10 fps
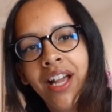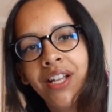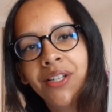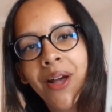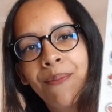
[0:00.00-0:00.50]

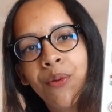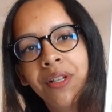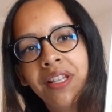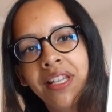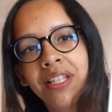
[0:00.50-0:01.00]
So I
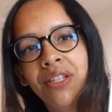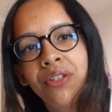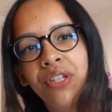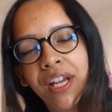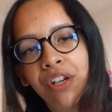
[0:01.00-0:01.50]
bought these to
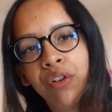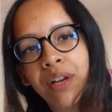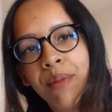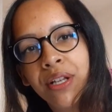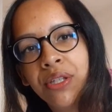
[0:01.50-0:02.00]
decorate
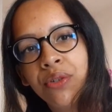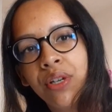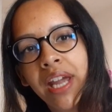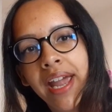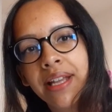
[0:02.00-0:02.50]
my
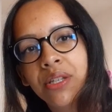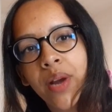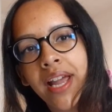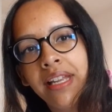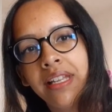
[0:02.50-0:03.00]
suitcase or
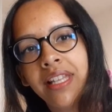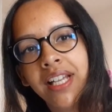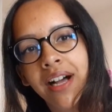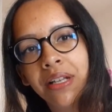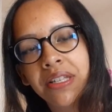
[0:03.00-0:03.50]
anything
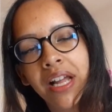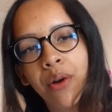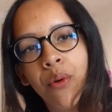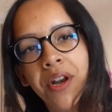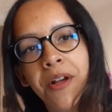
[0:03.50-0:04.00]
else that I
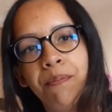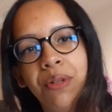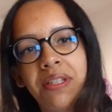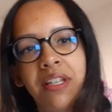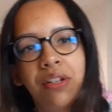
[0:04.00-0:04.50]
want to put
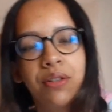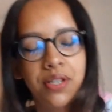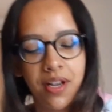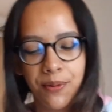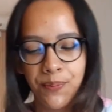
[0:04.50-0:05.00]
stickers
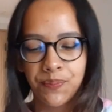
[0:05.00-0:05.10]
on.